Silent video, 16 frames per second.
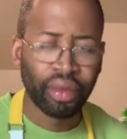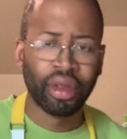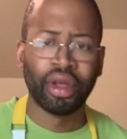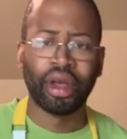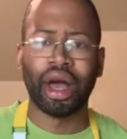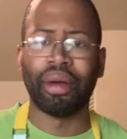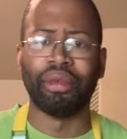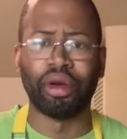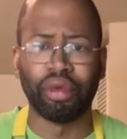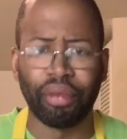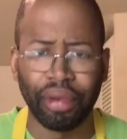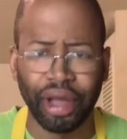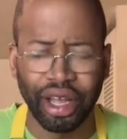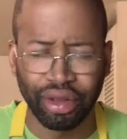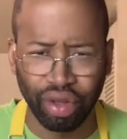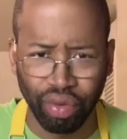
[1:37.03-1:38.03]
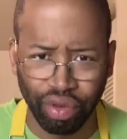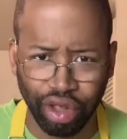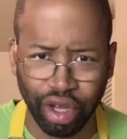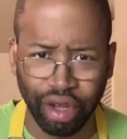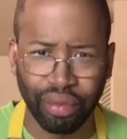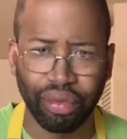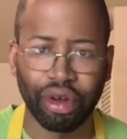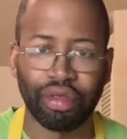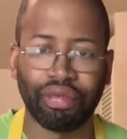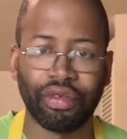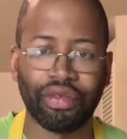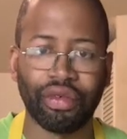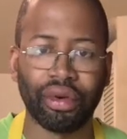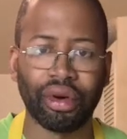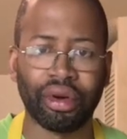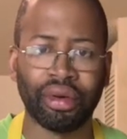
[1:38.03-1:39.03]
I've never baked two chicken breasts
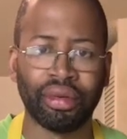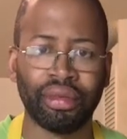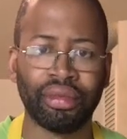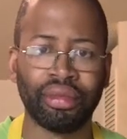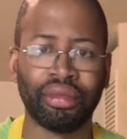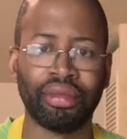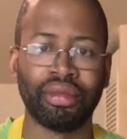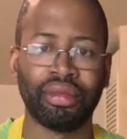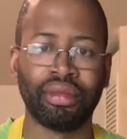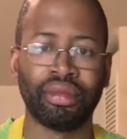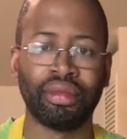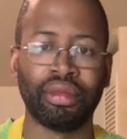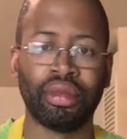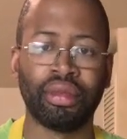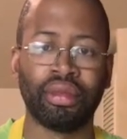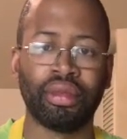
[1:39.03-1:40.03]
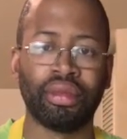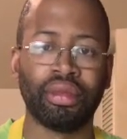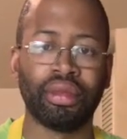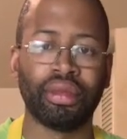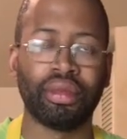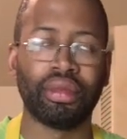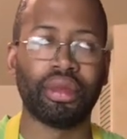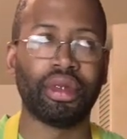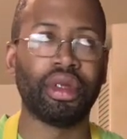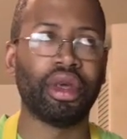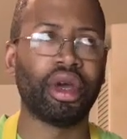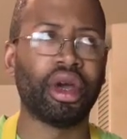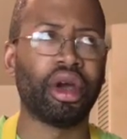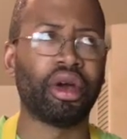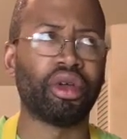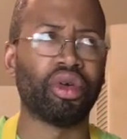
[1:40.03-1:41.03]
before.
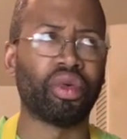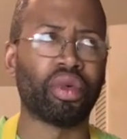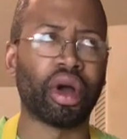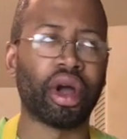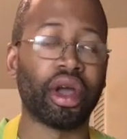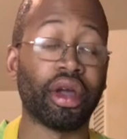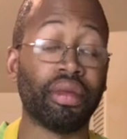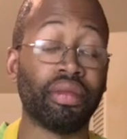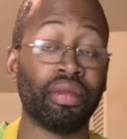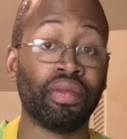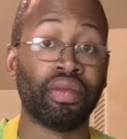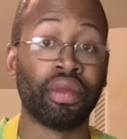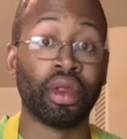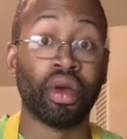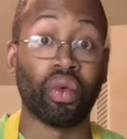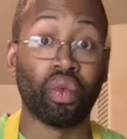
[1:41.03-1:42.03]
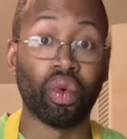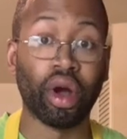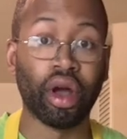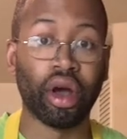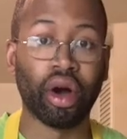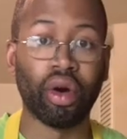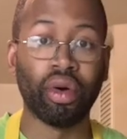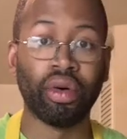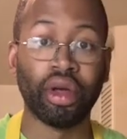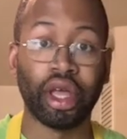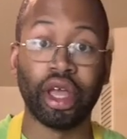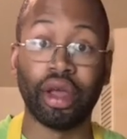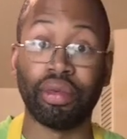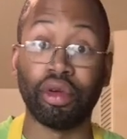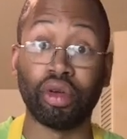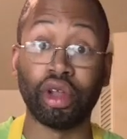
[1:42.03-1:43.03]
Yeah, you're right. Well,
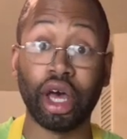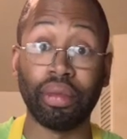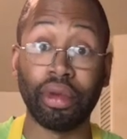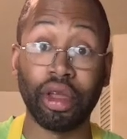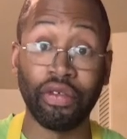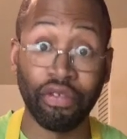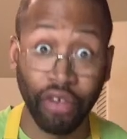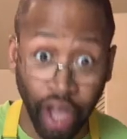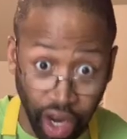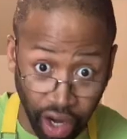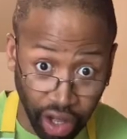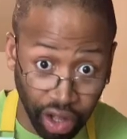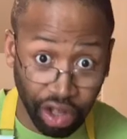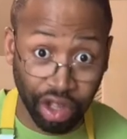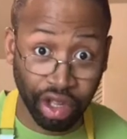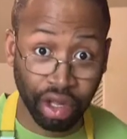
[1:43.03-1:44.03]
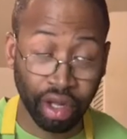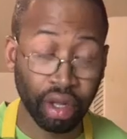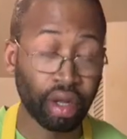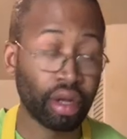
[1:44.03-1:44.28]
if you'll let me finish,